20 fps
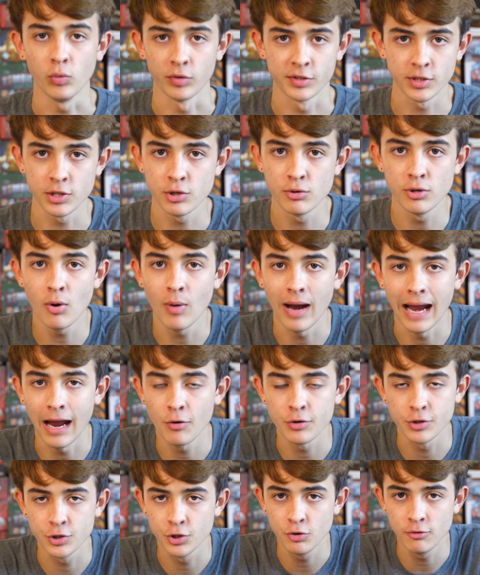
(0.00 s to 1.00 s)
So you know
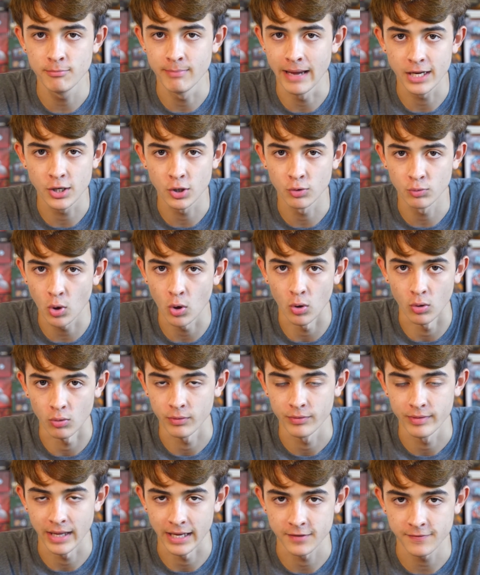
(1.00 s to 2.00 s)
how to make a roll.
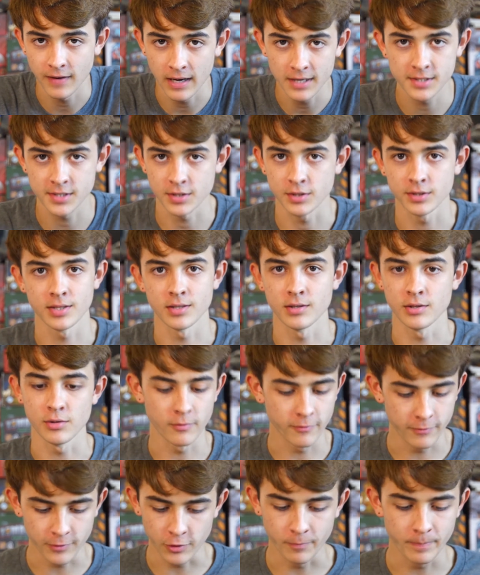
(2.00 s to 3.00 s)
That's fine, CC.
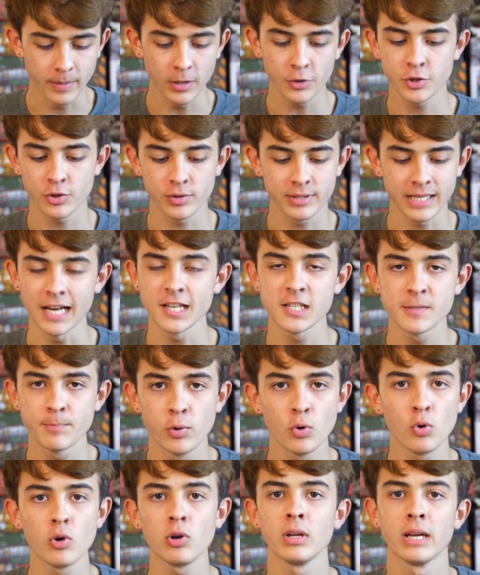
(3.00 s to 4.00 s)
You've, you've built your dice
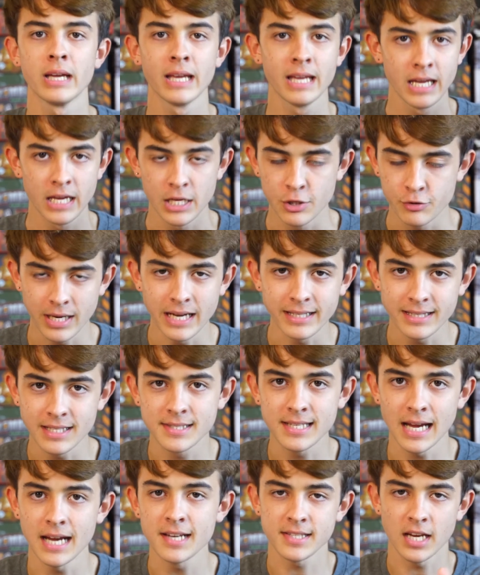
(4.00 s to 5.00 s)
pool. You take these
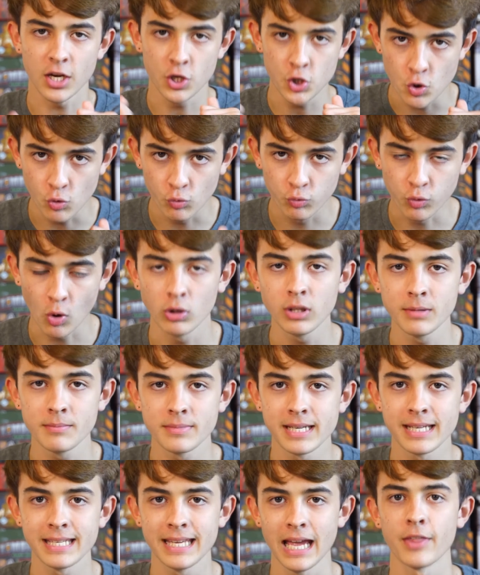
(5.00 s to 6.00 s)
dice and you roll them
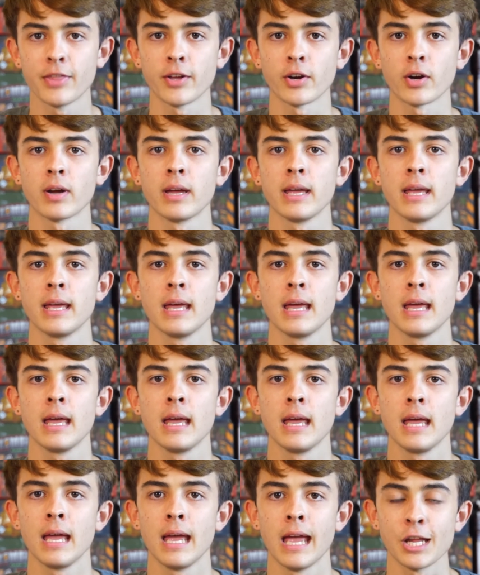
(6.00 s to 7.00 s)
together,
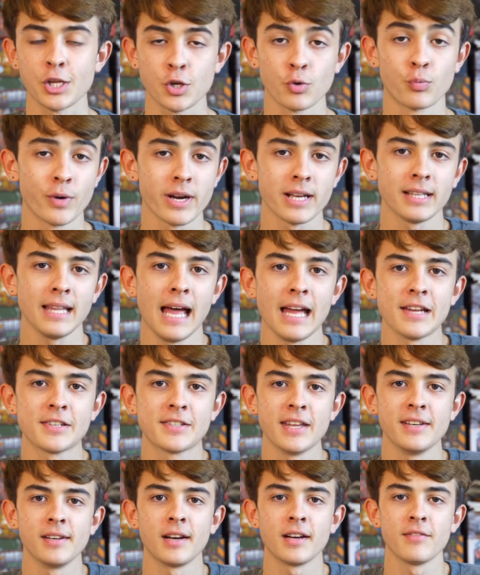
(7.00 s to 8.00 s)
and you realize
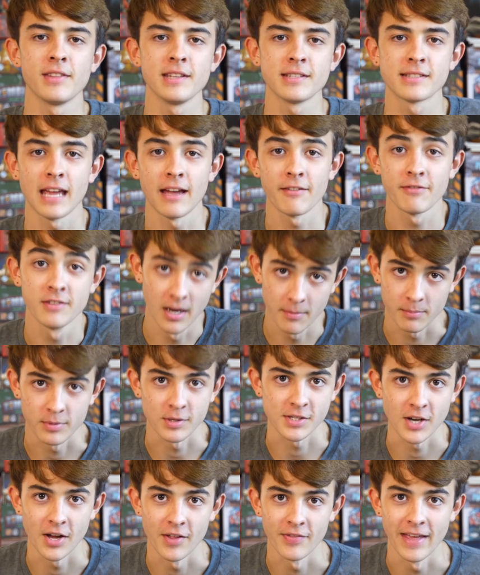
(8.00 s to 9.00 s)
that none of these have
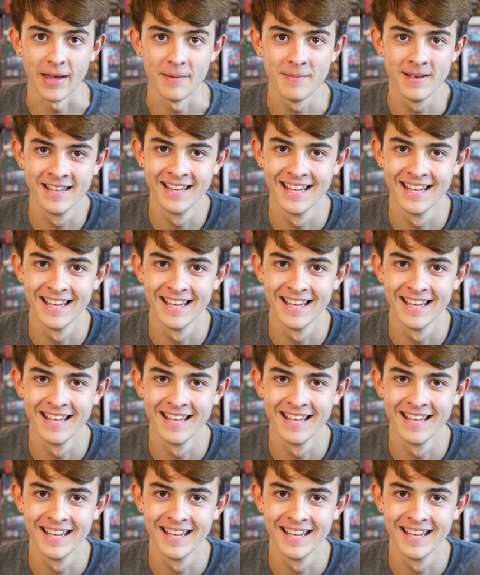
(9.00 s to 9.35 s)
numbers on them.